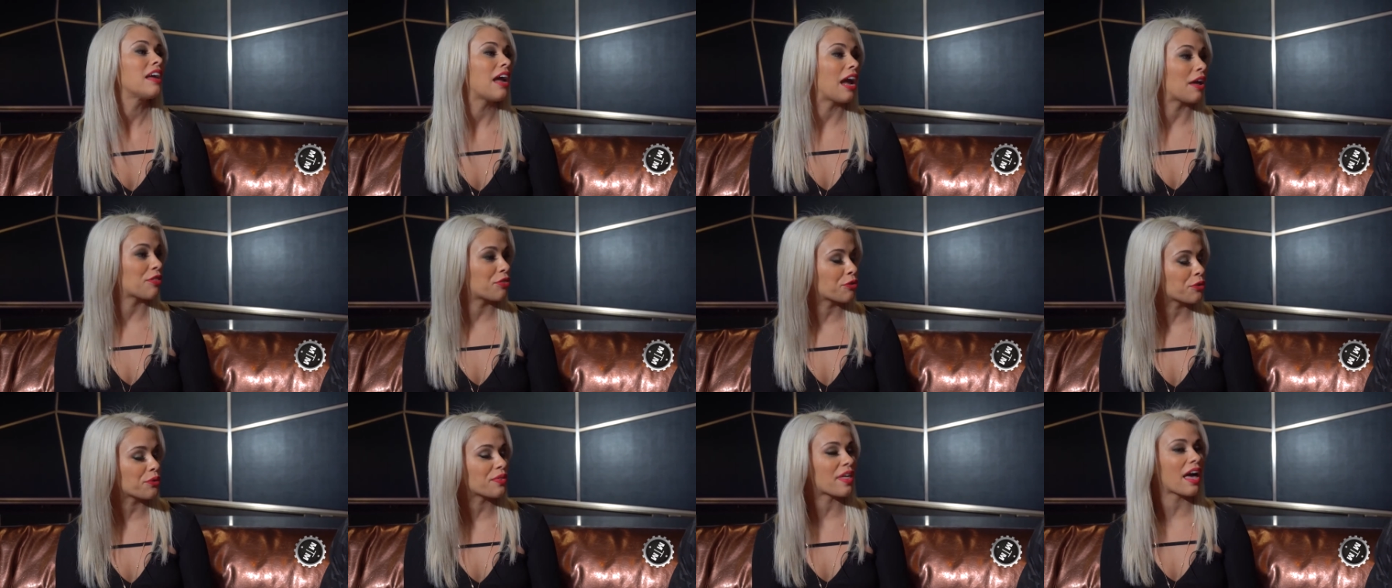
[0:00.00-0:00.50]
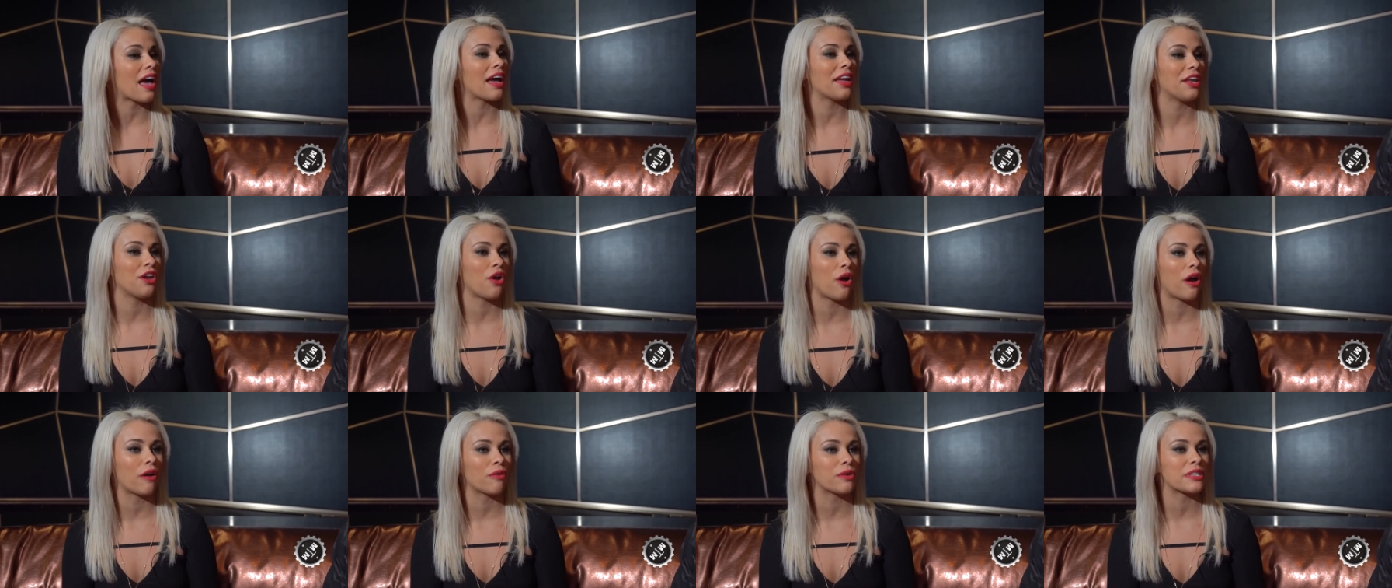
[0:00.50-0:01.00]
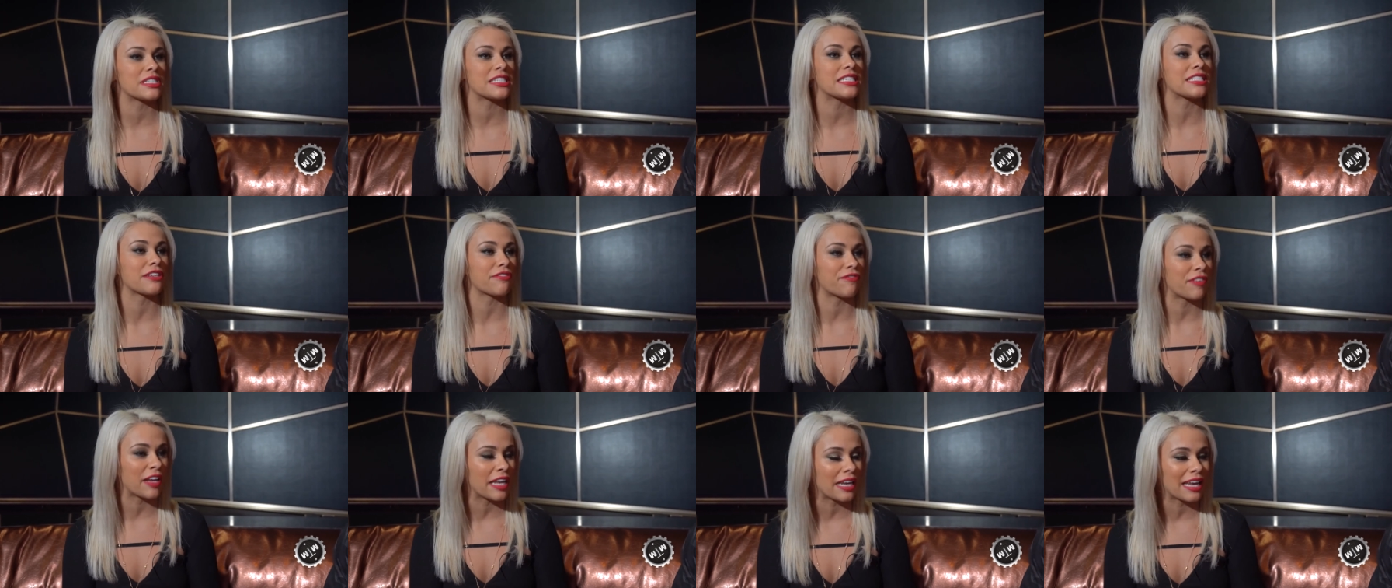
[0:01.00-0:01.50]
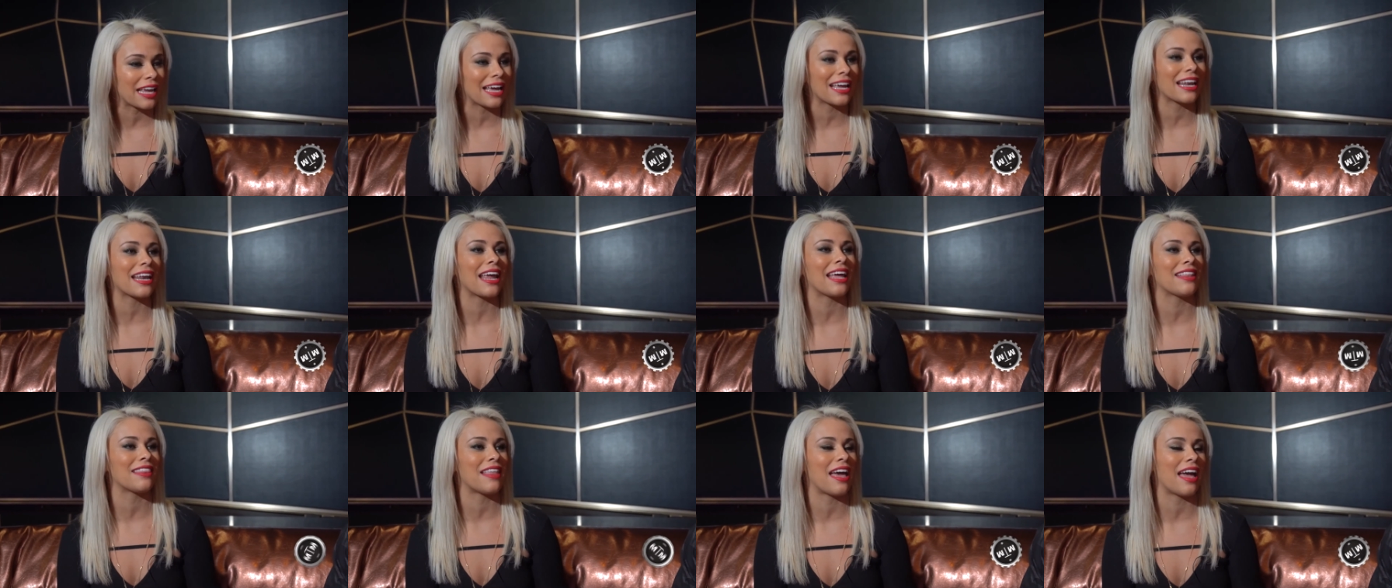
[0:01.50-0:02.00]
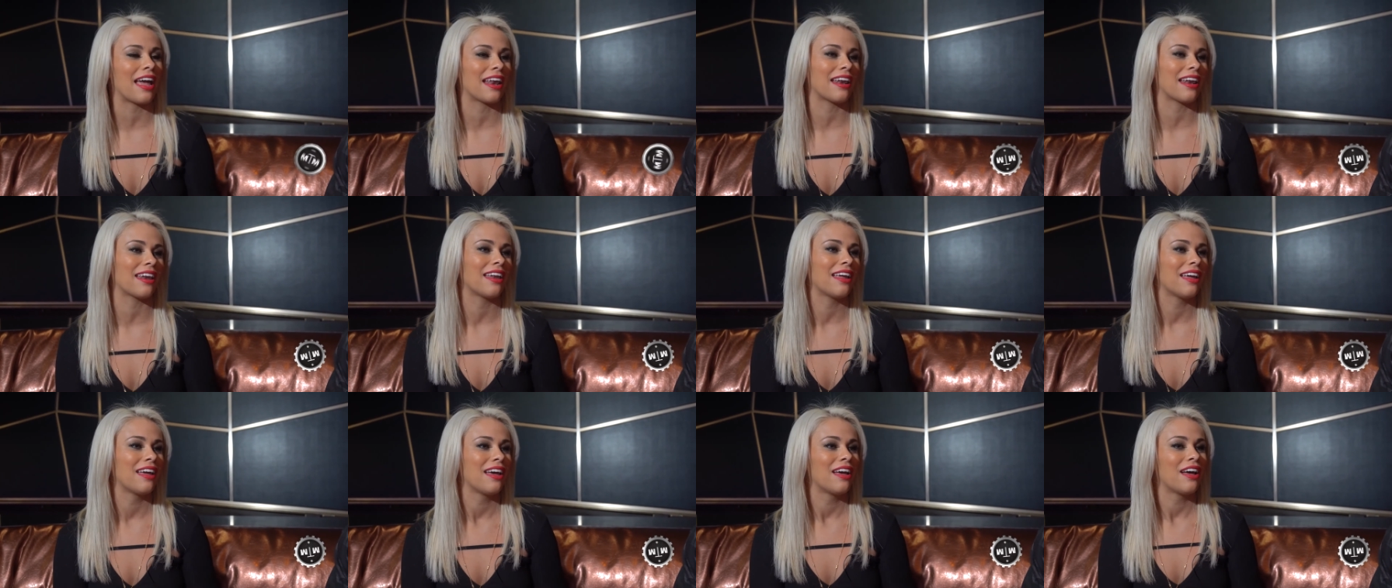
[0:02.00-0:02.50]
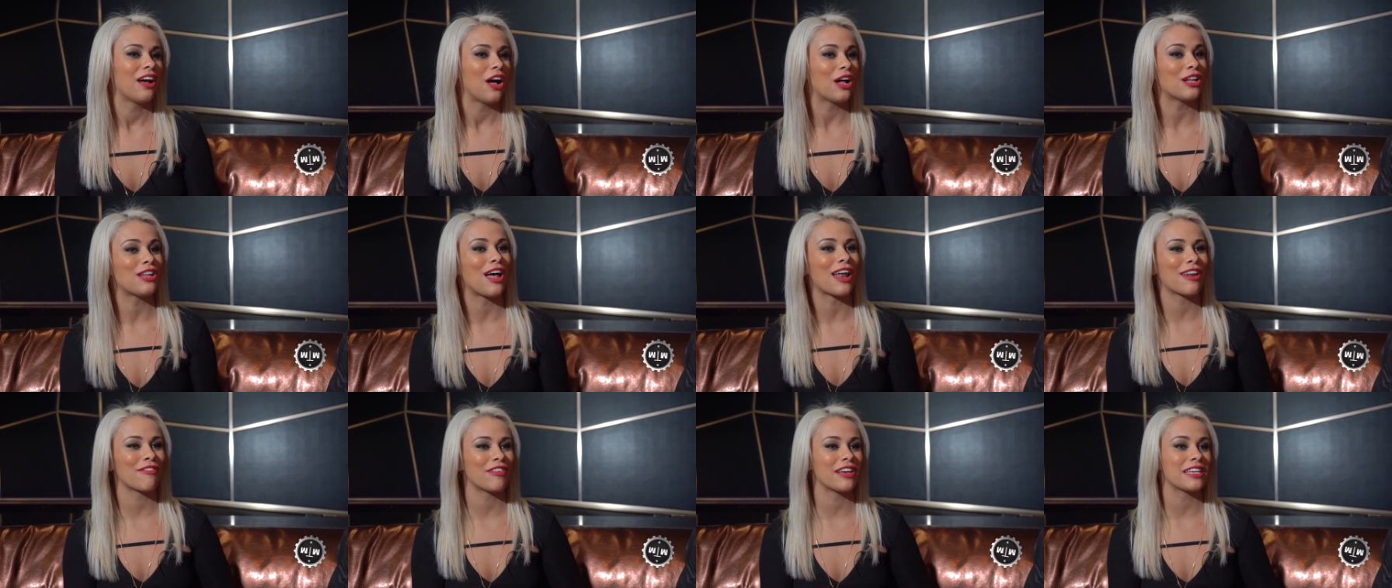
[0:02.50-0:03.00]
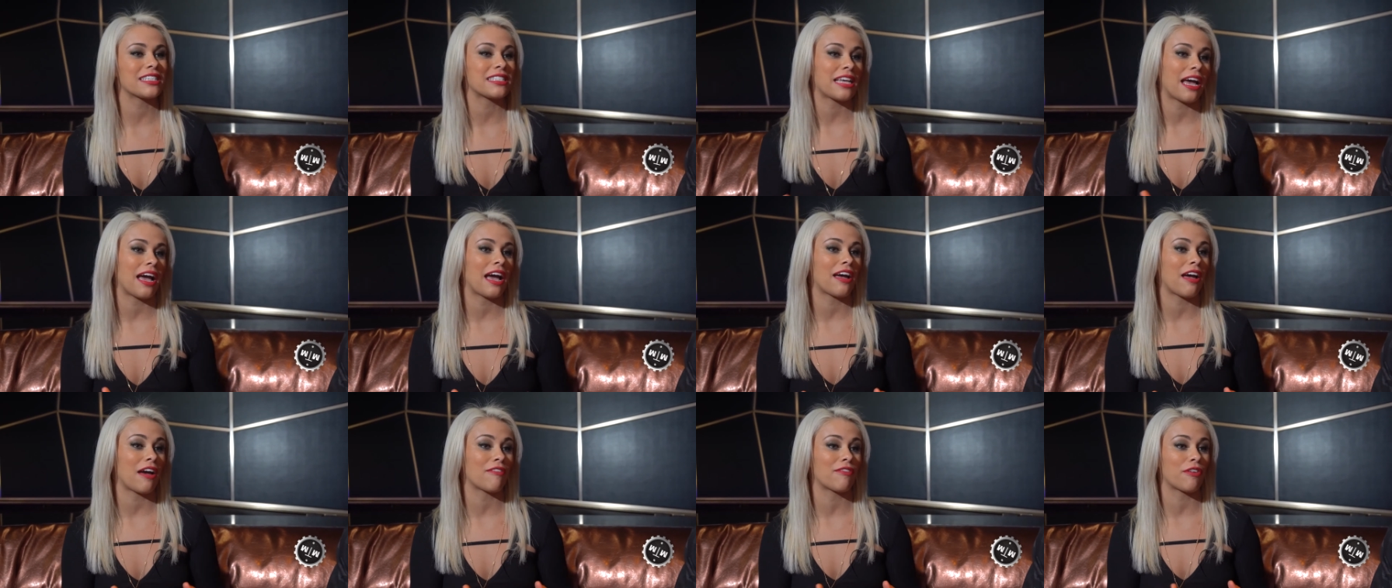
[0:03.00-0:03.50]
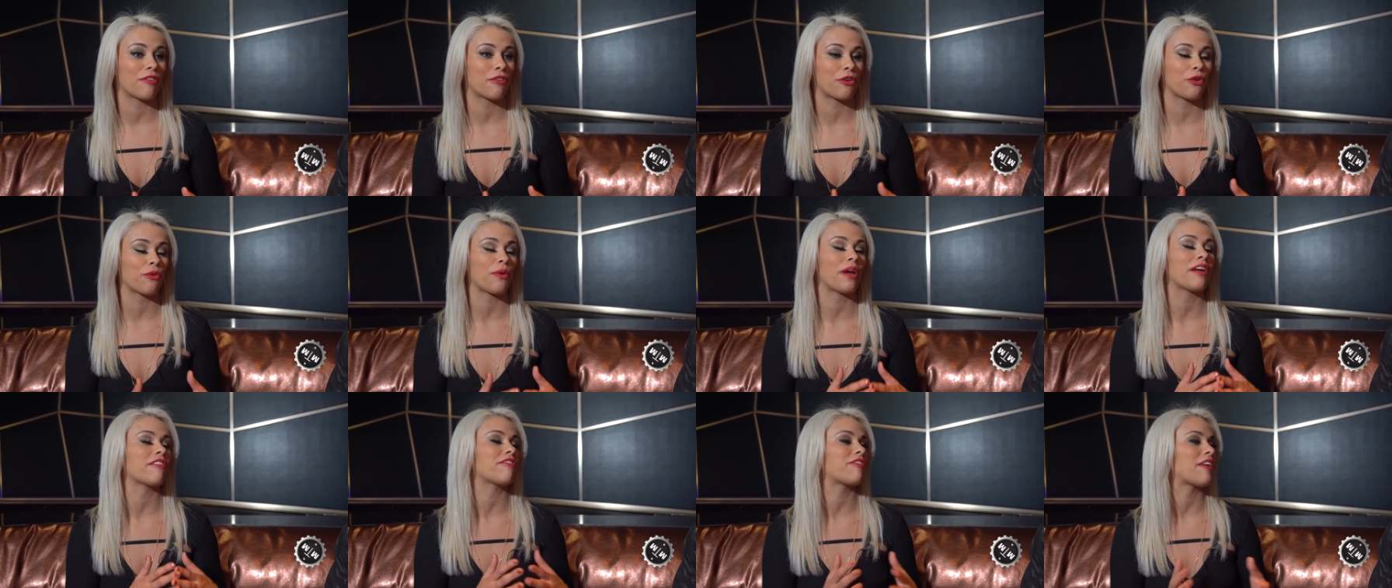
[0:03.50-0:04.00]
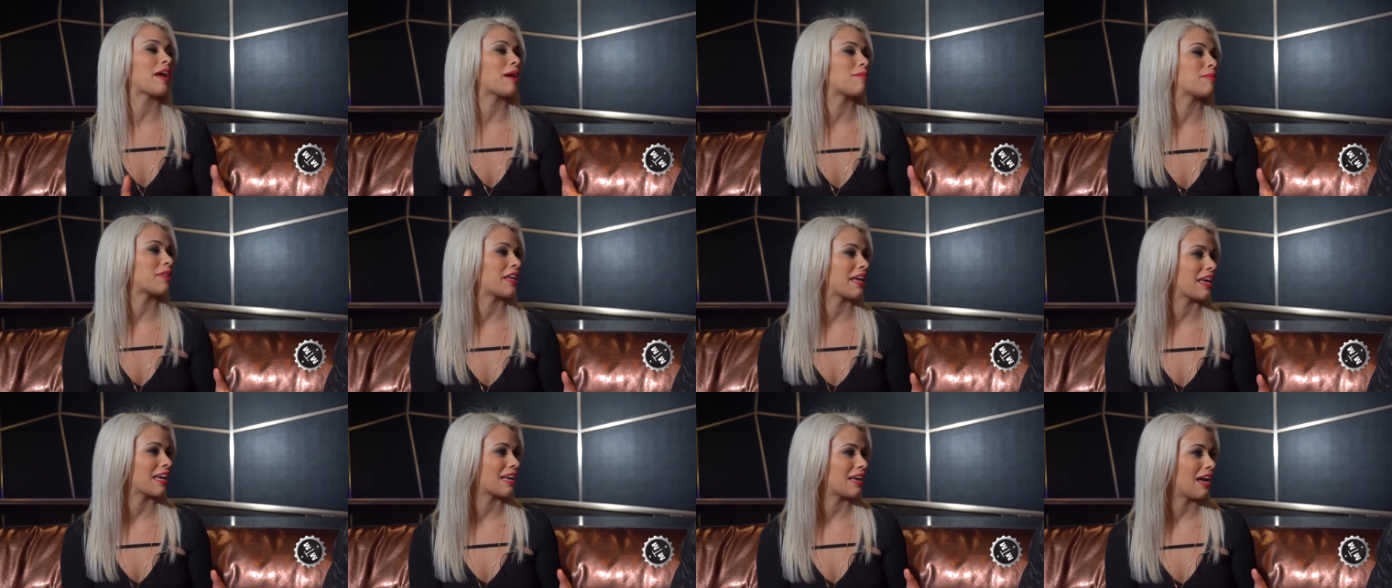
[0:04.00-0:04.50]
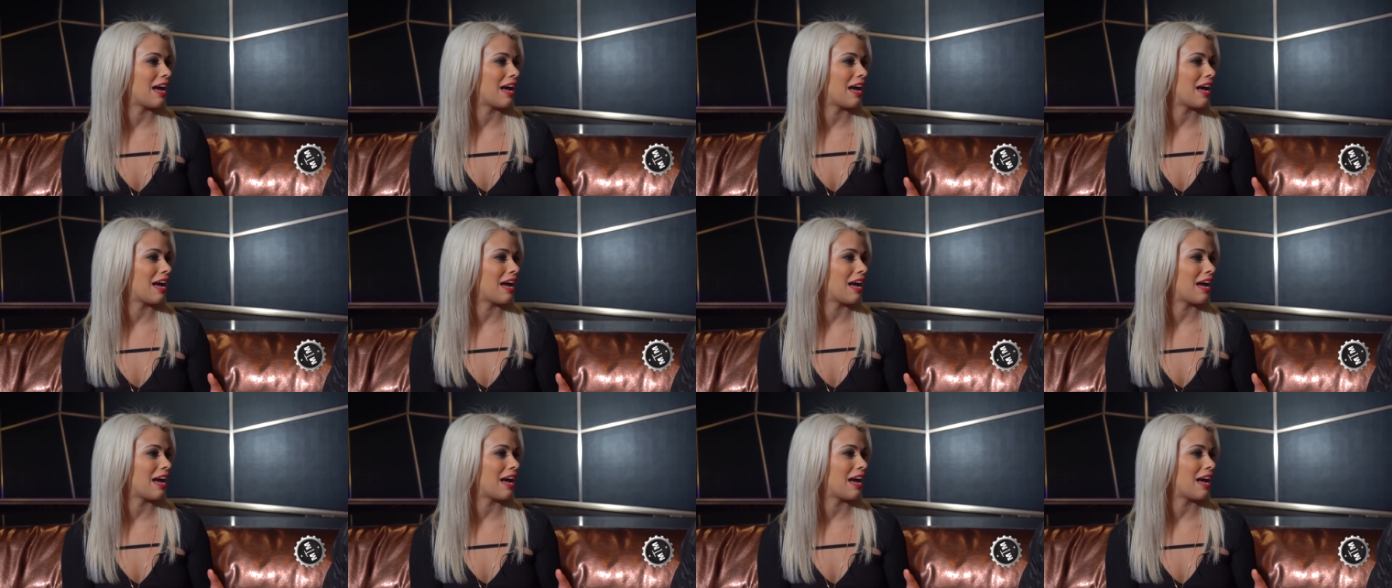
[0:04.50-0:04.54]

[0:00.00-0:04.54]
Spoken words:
And through that, I was defeated, and then a lot of it is I have a great family